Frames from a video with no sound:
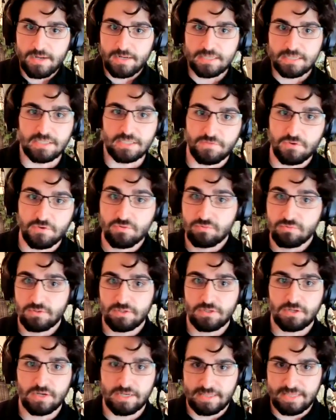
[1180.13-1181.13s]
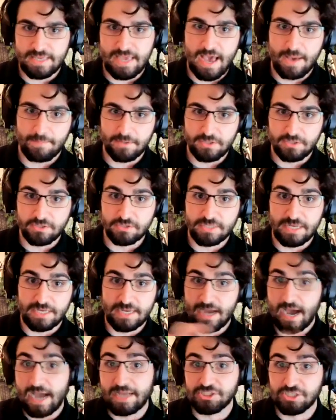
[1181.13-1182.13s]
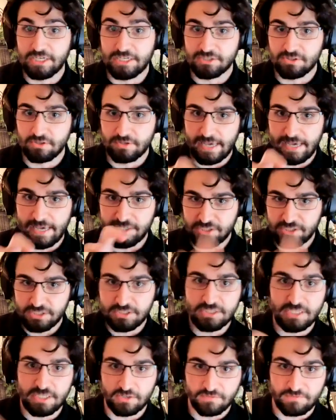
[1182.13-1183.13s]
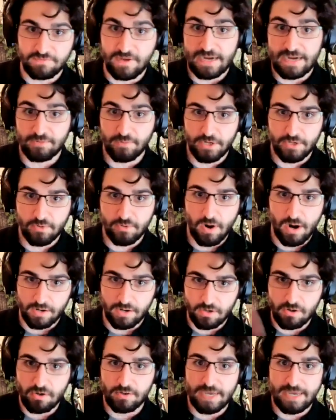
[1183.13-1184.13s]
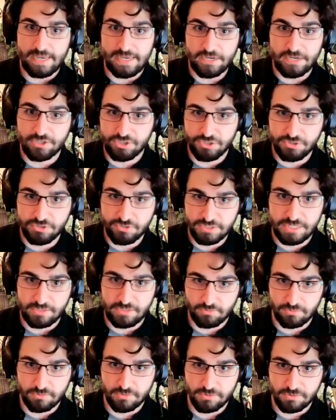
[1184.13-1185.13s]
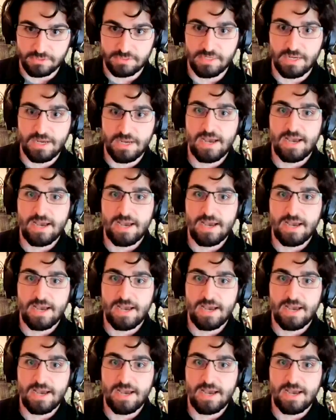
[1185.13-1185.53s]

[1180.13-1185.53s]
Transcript: because if you click the app and you say, I changed locations, it'll find where you are and go, okay, here's your new set of rules.